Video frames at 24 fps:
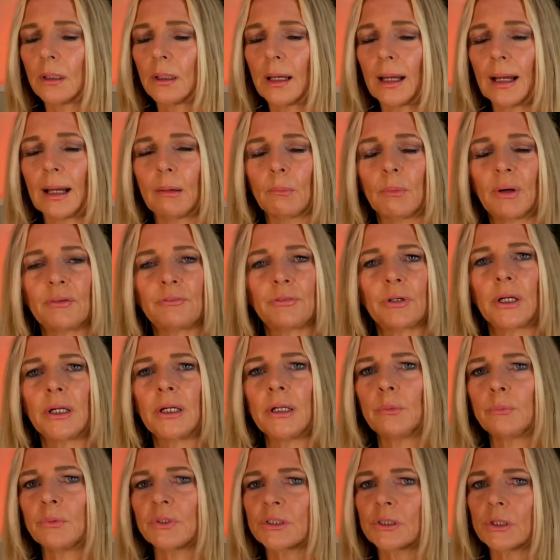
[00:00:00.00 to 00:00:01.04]
However,
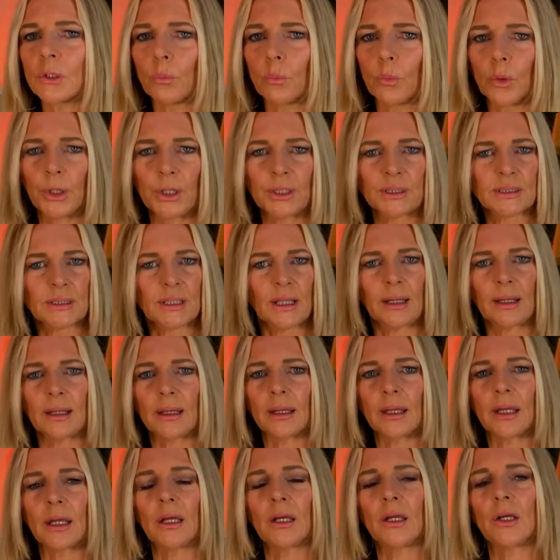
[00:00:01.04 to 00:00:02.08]
it was the worst
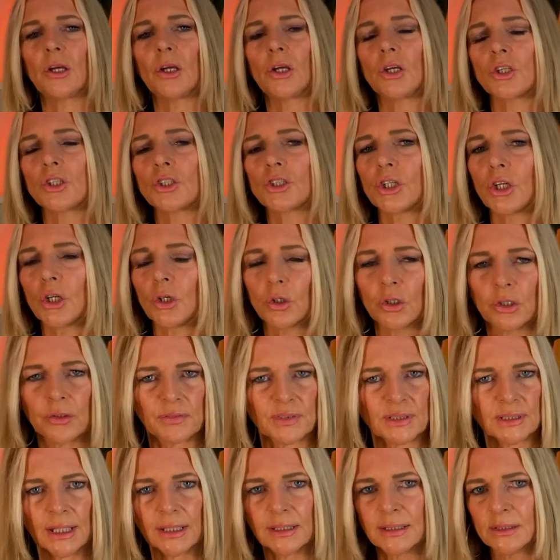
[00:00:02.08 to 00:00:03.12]
thing she could have
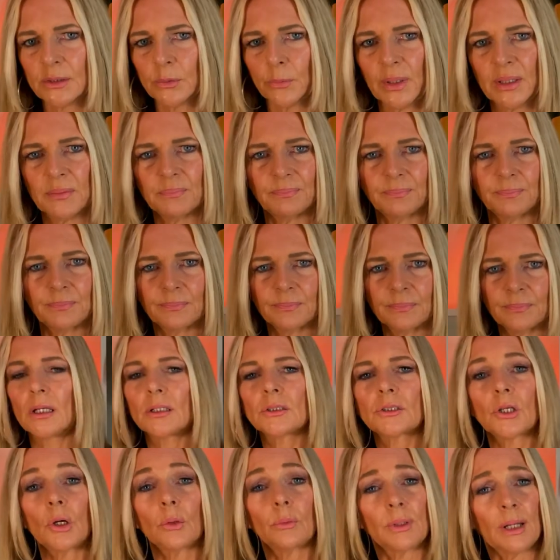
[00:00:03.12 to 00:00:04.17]
said to him.
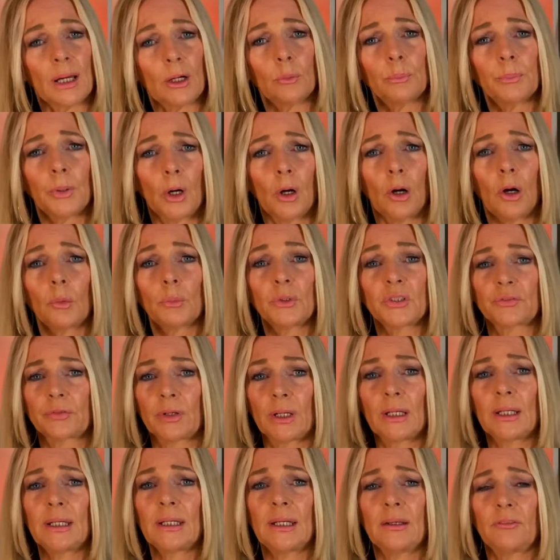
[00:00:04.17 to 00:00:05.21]
So now Paul was
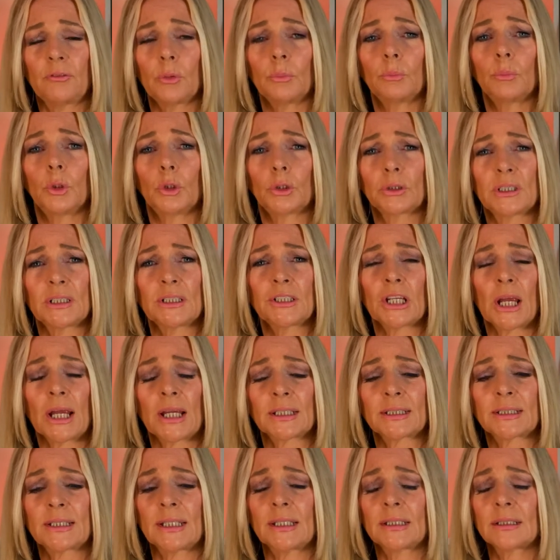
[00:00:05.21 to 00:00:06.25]
feeling even more
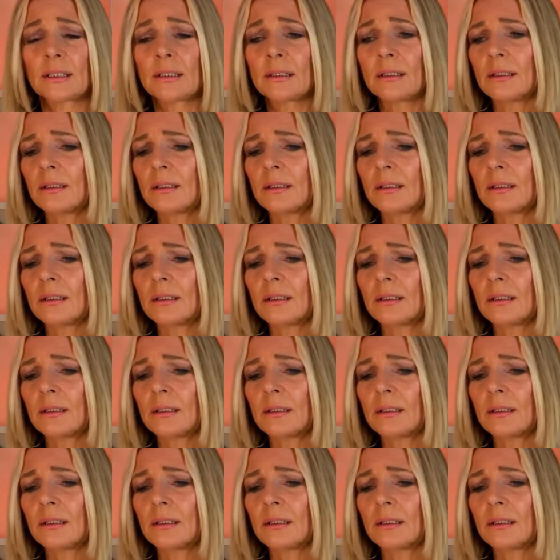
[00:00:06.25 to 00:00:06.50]
dejected